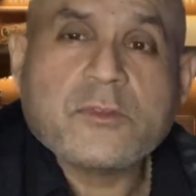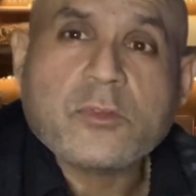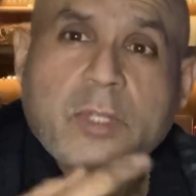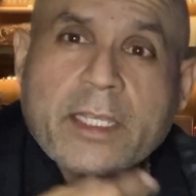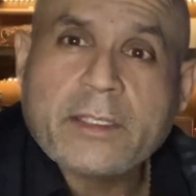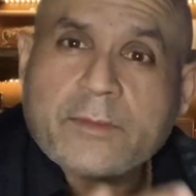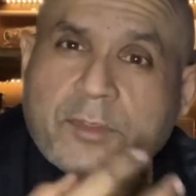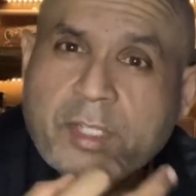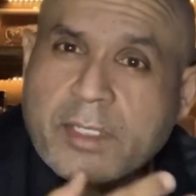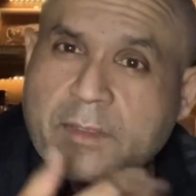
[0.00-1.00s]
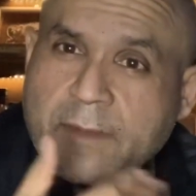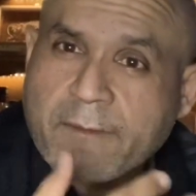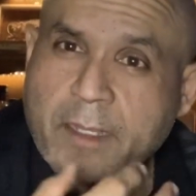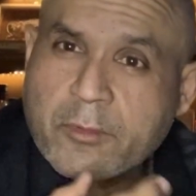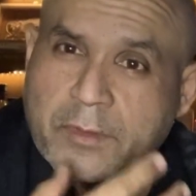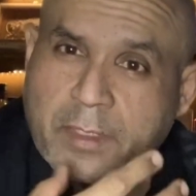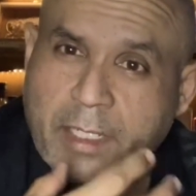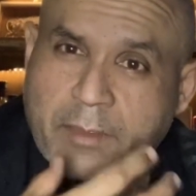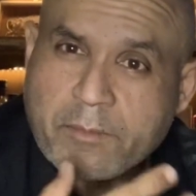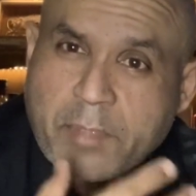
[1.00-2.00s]
to like change the flavors,
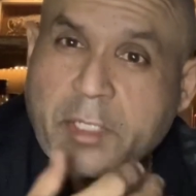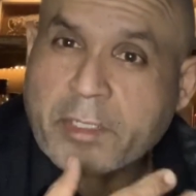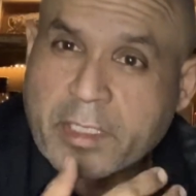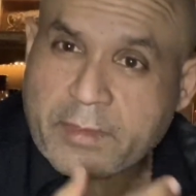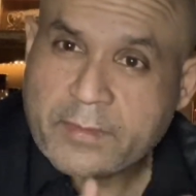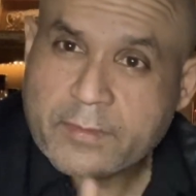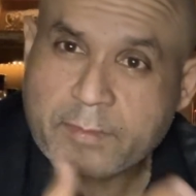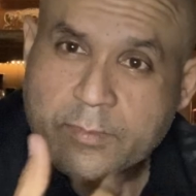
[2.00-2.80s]
like bitterness,